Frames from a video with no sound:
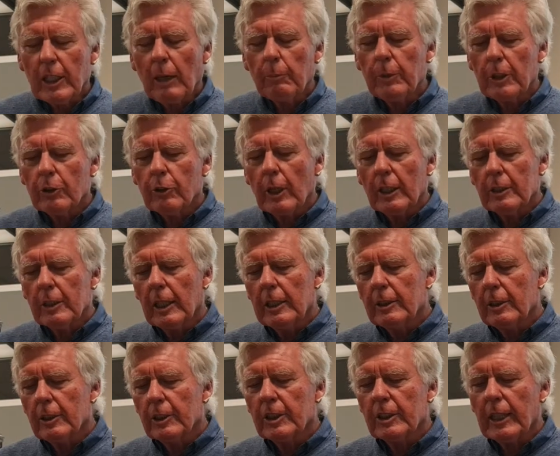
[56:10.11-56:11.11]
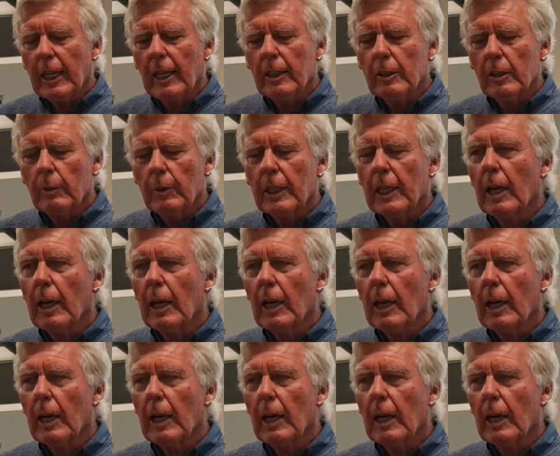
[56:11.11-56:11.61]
can be translated as standard.